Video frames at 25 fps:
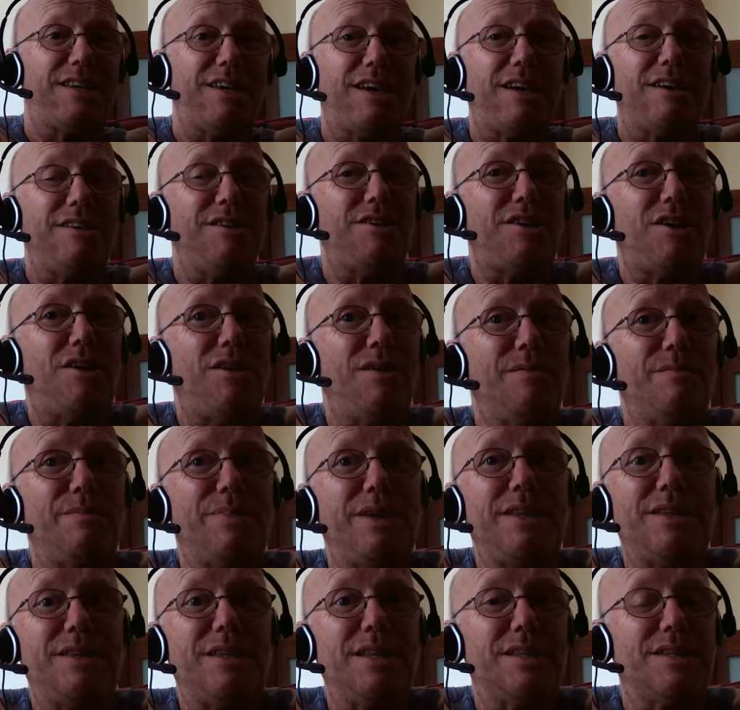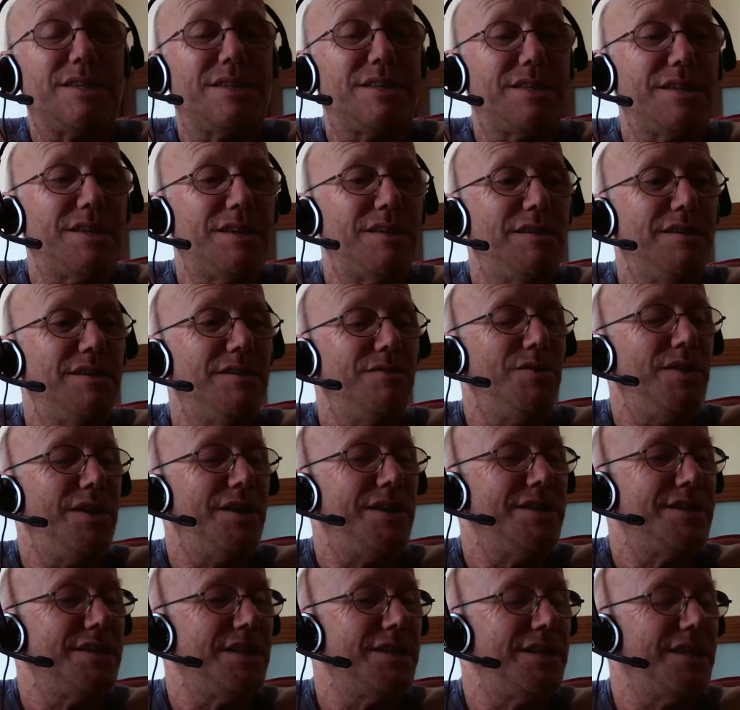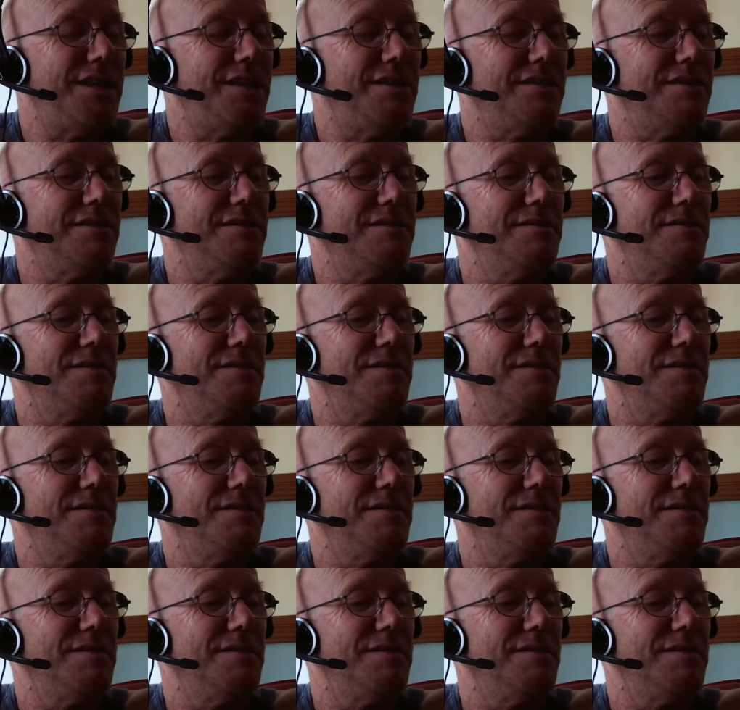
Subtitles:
You can't beat this. Where is it here?